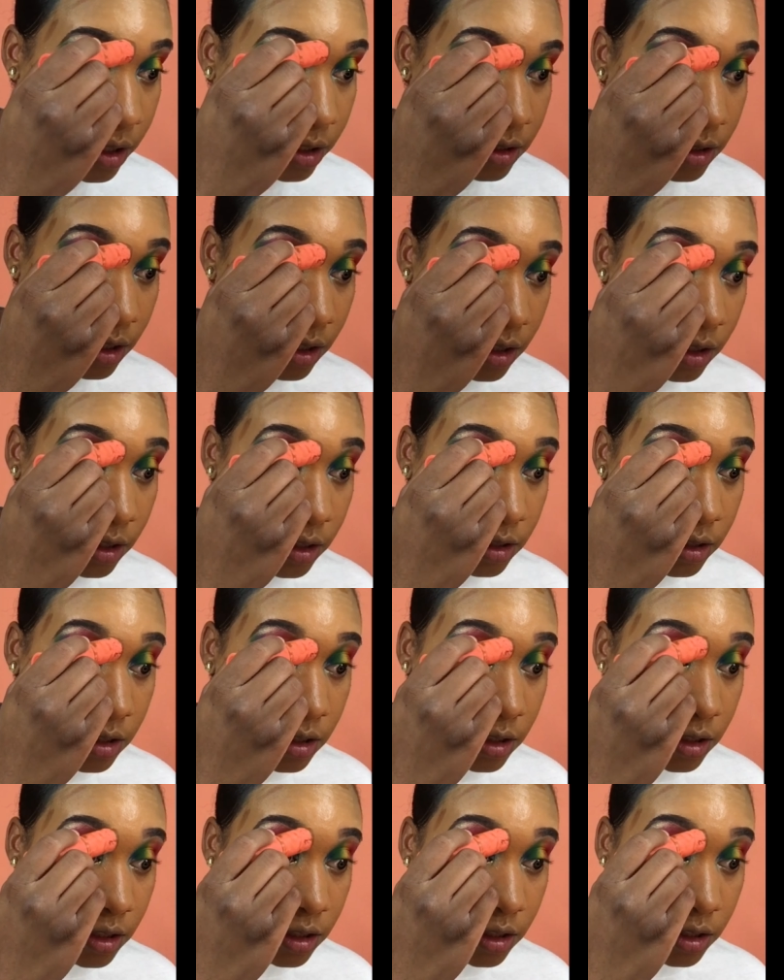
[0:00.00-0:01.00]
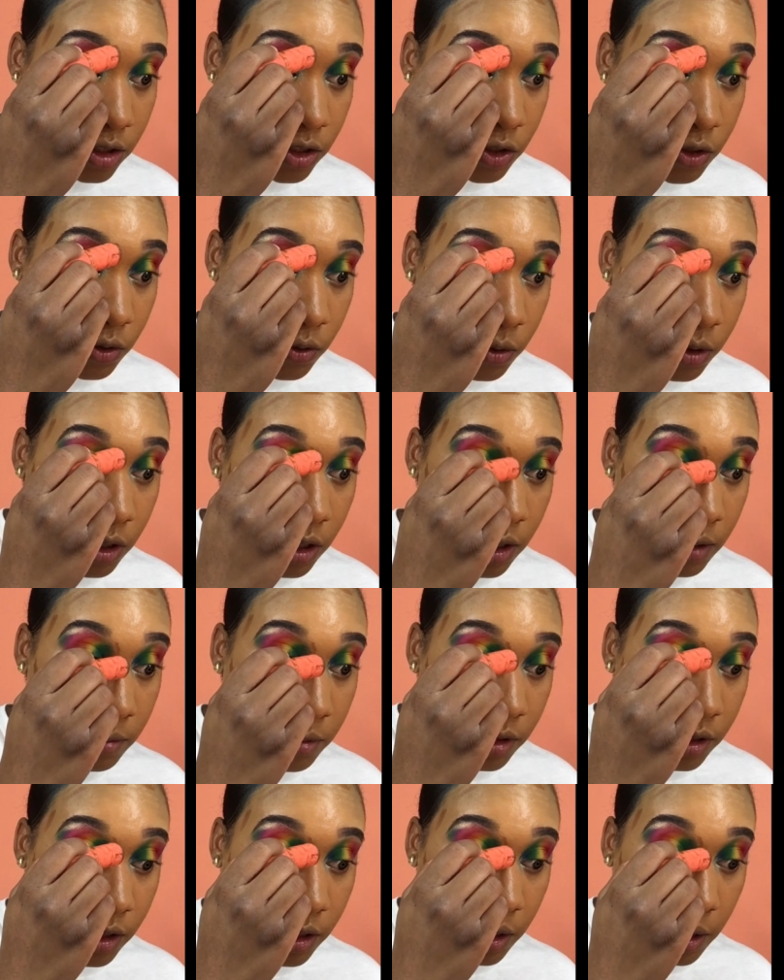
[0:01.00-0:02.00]
That is
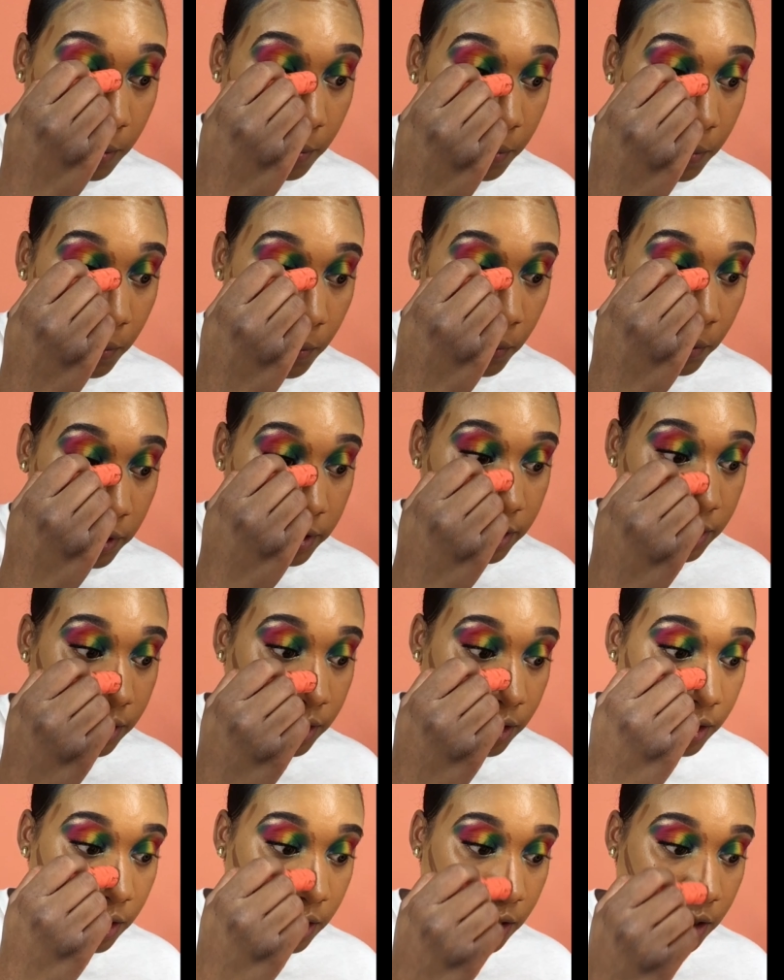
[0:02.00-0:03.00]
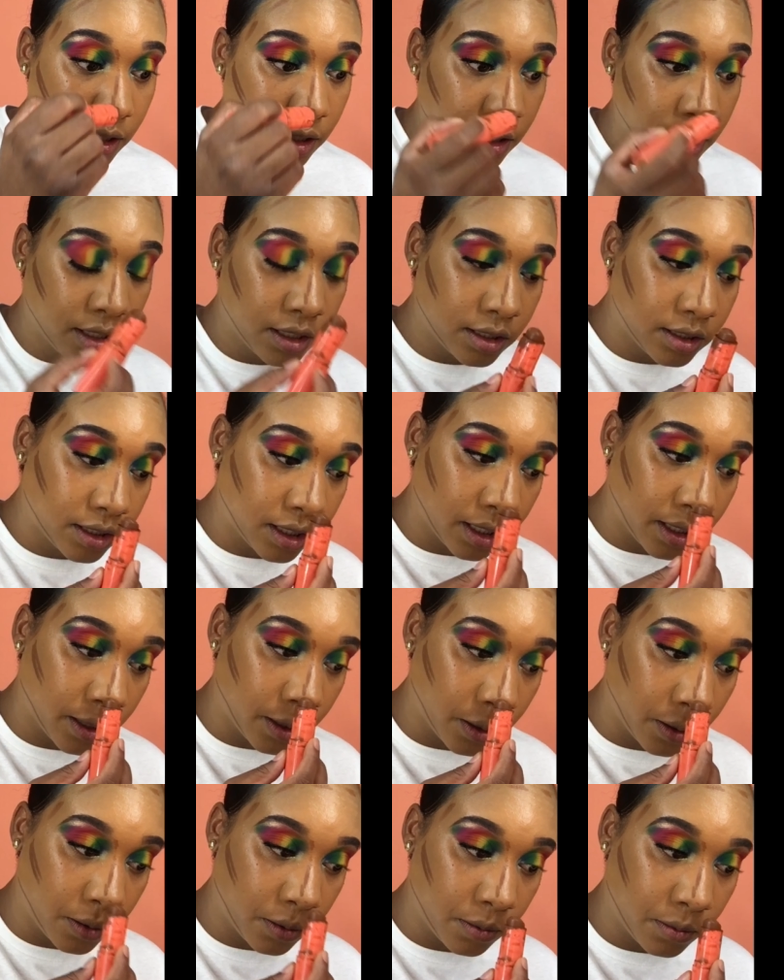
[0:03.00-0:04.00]
extremely important to
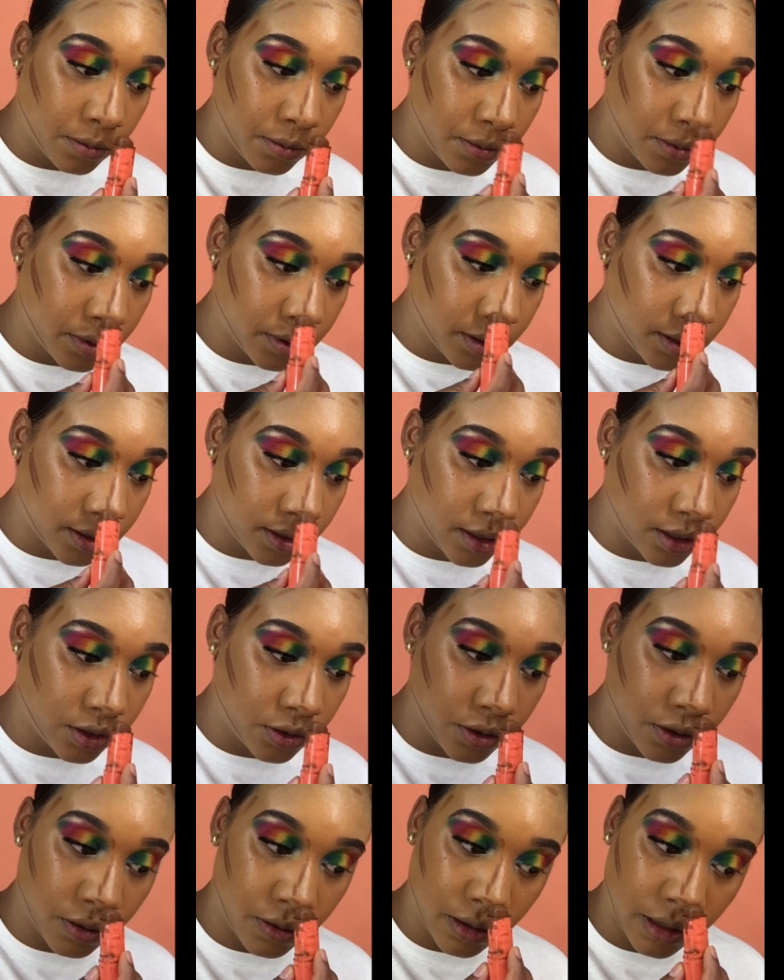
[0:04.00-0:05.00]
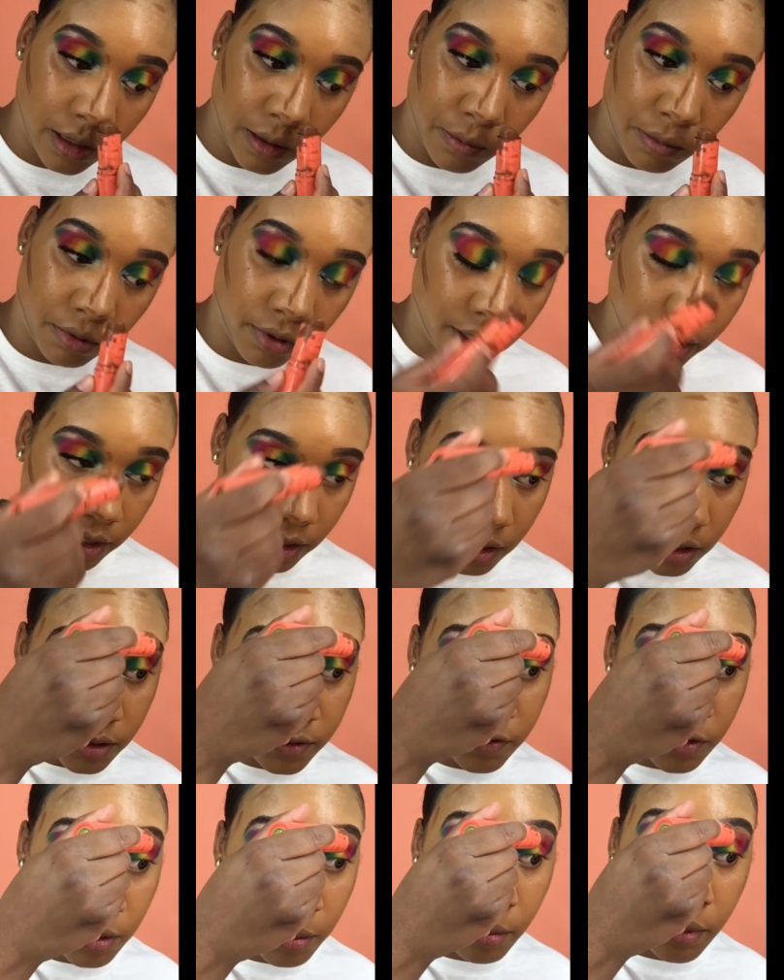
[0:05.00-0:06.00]
help so that you don't get breakouts
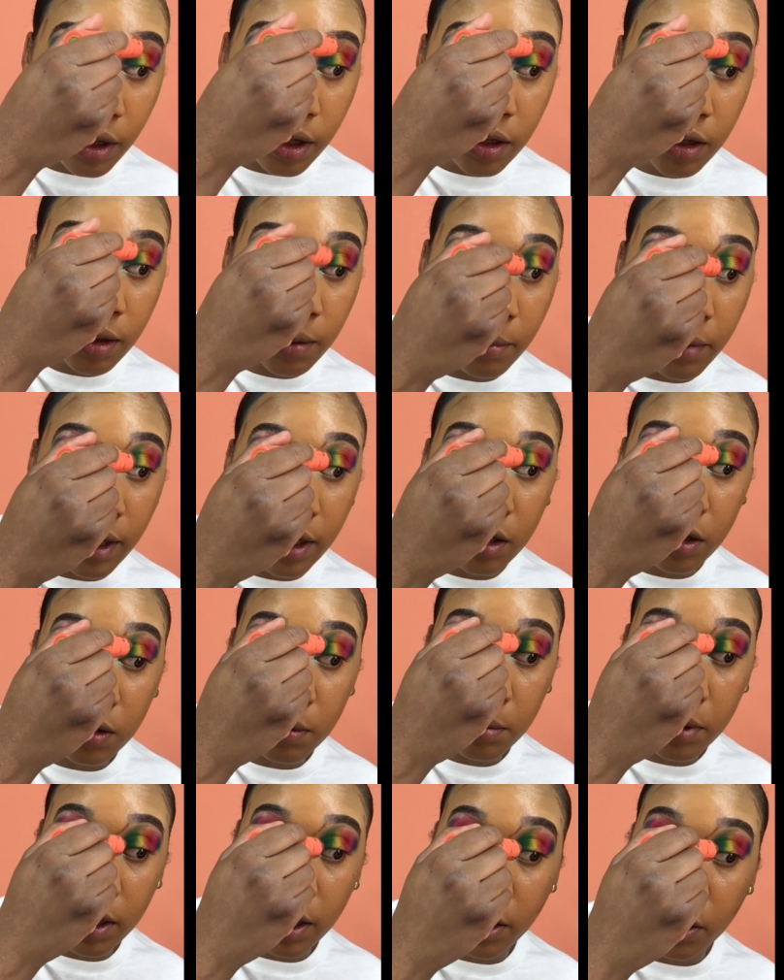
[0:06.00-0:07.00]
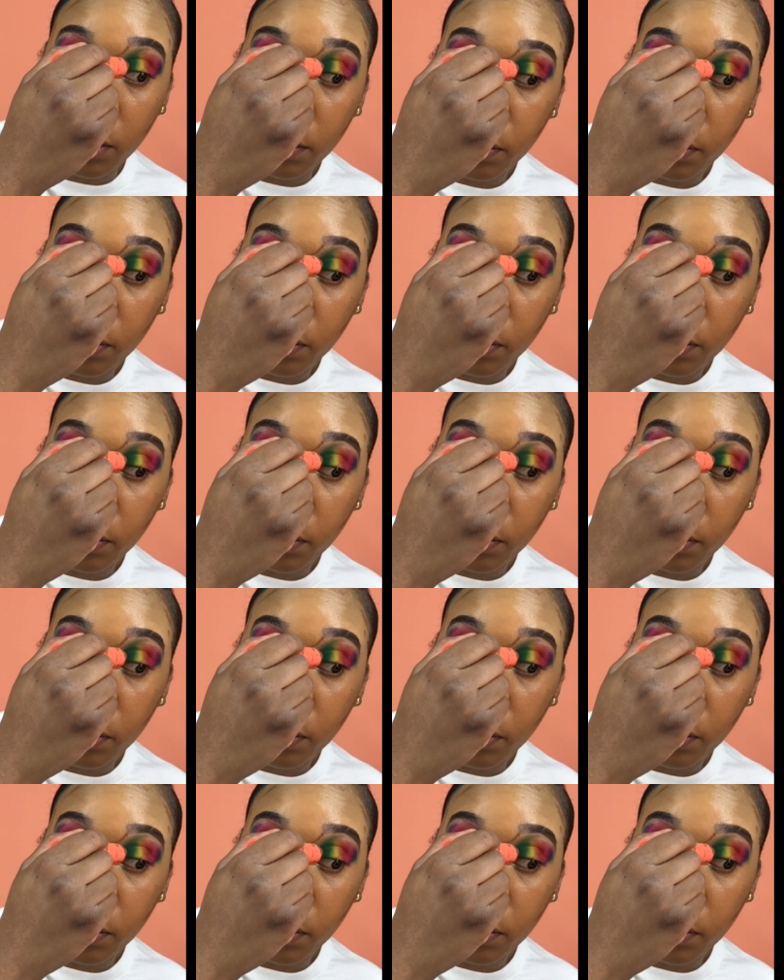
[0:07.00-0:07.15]
from the makeup in your